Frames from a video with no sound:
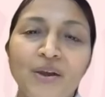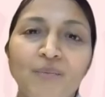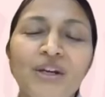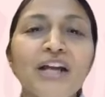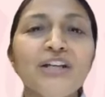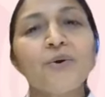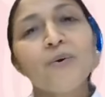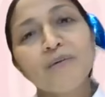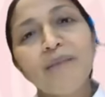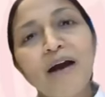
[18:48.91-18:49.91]
When I
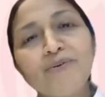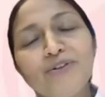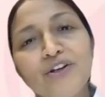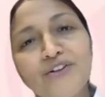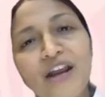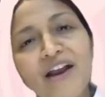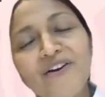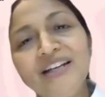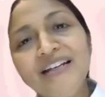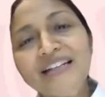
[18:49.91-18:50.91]
talk about
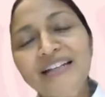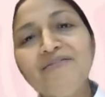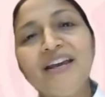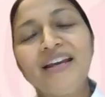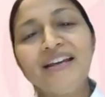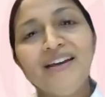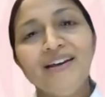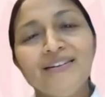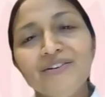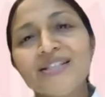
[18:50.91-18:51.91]
sharing and giving,
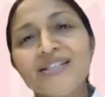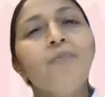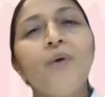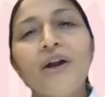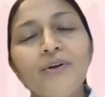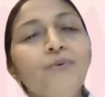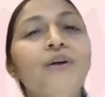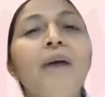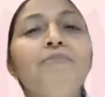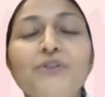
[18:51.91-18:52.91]
there is someone who
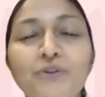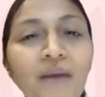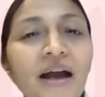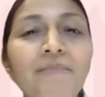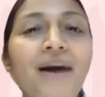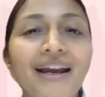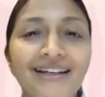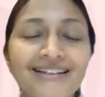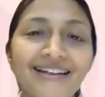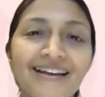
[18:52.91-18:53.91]
comes to my
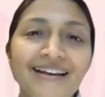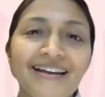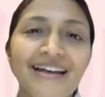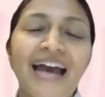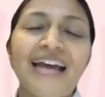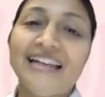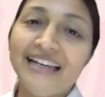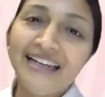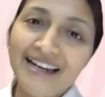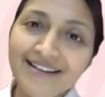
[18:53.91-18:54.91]
mind, and
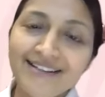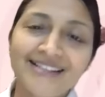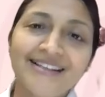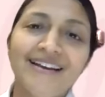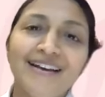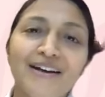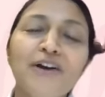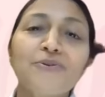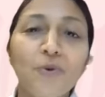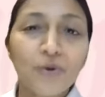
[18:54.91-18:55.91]
he is
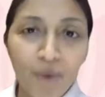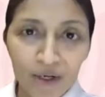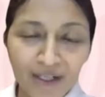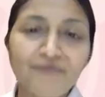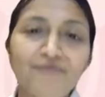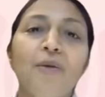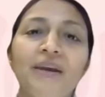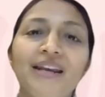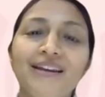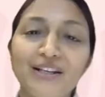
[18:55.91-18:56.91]
a role model for
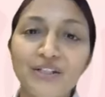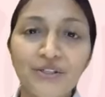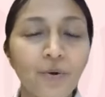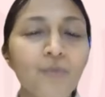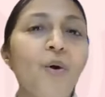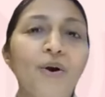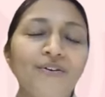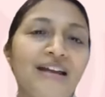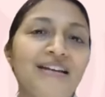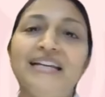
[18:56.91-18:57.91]
me. He's no
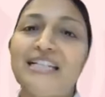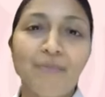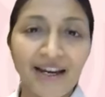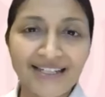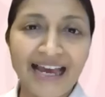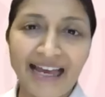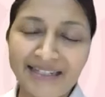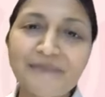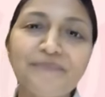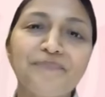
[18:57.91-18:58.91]
more, and he's my dad.